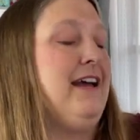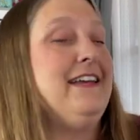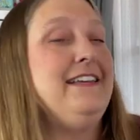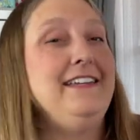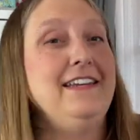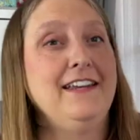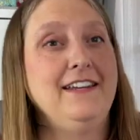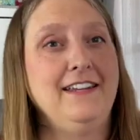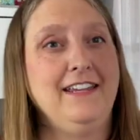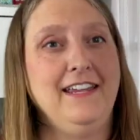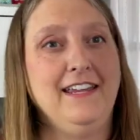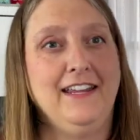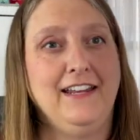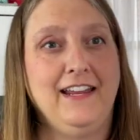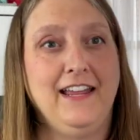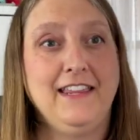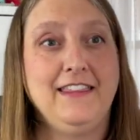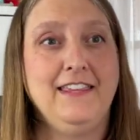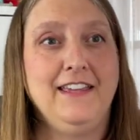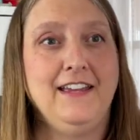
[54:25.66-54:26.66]
yet again,
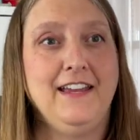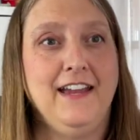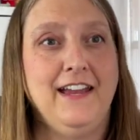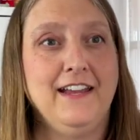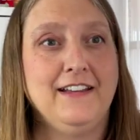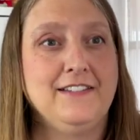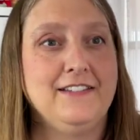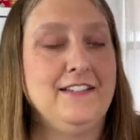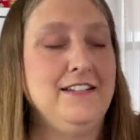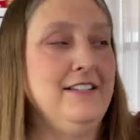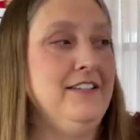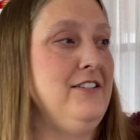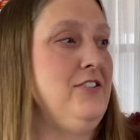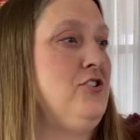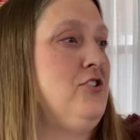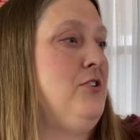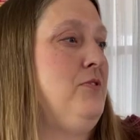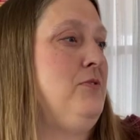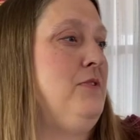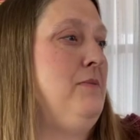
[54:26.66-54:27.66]
I think I accidentally
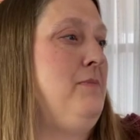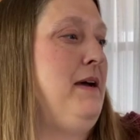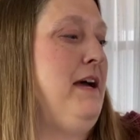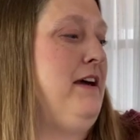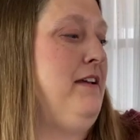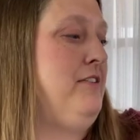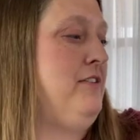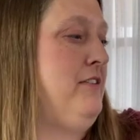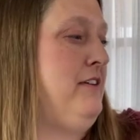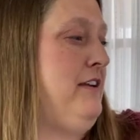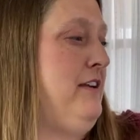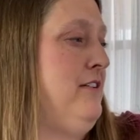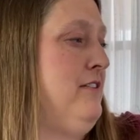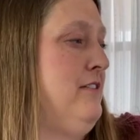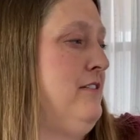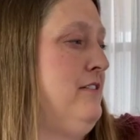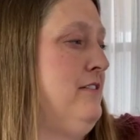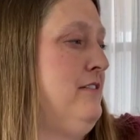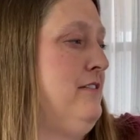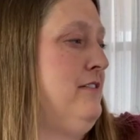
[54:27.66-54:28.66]
showed the pattern here
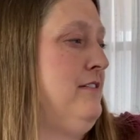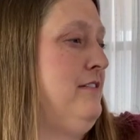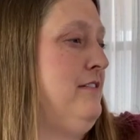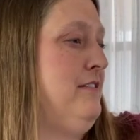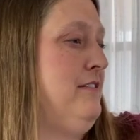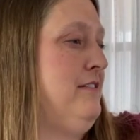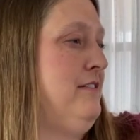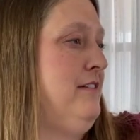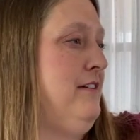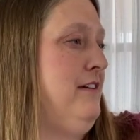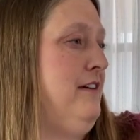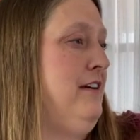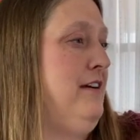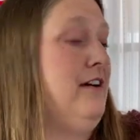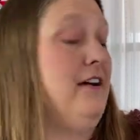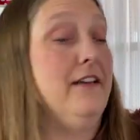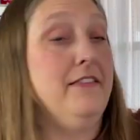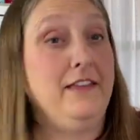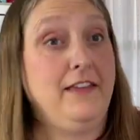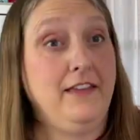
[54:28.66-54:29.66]

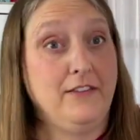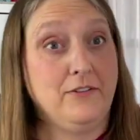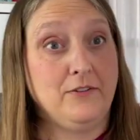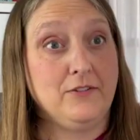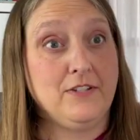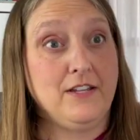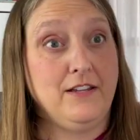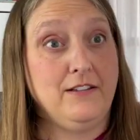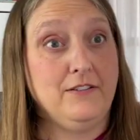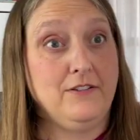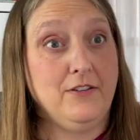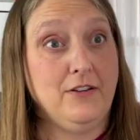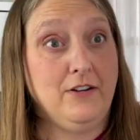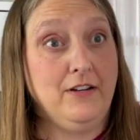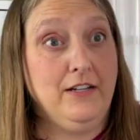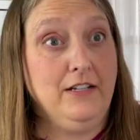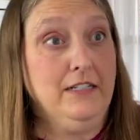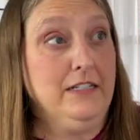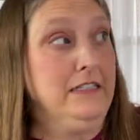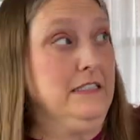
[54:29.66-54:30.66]
on the other side,
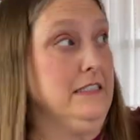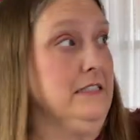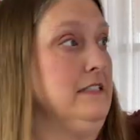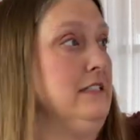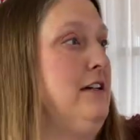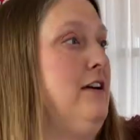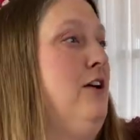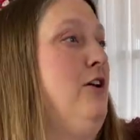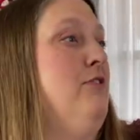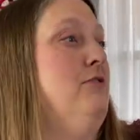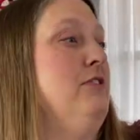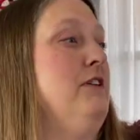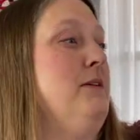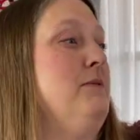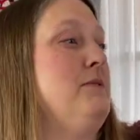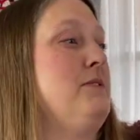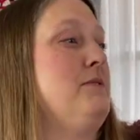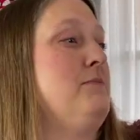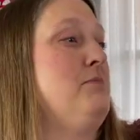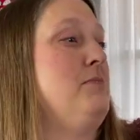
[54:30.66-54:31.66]
sorry. Hopefully it
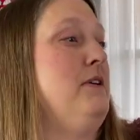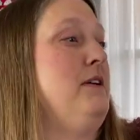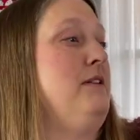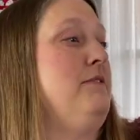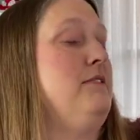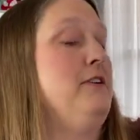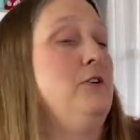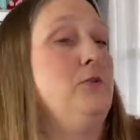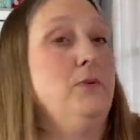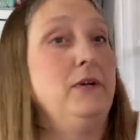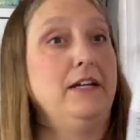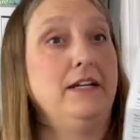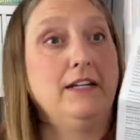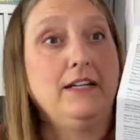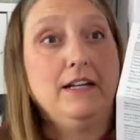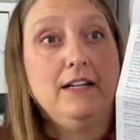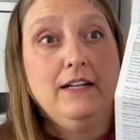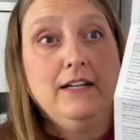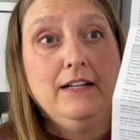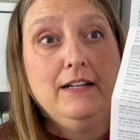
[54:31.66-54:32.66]
was brief and
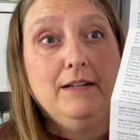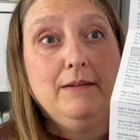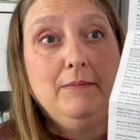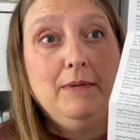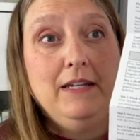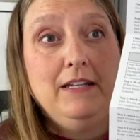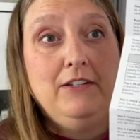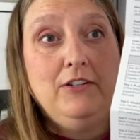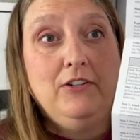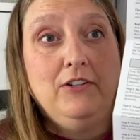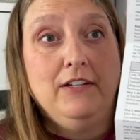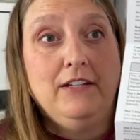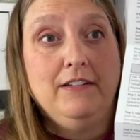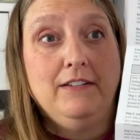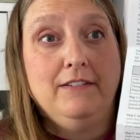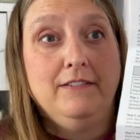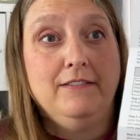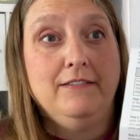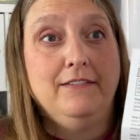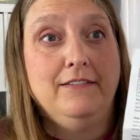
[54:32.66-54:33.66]
quick and you
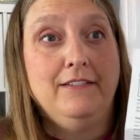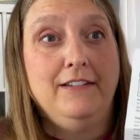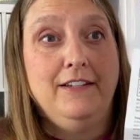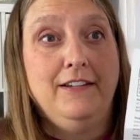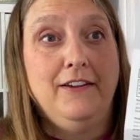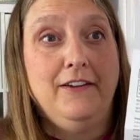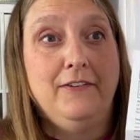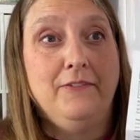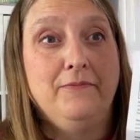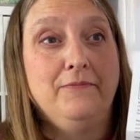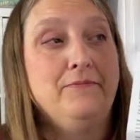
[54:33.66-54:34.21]
didn't, you know.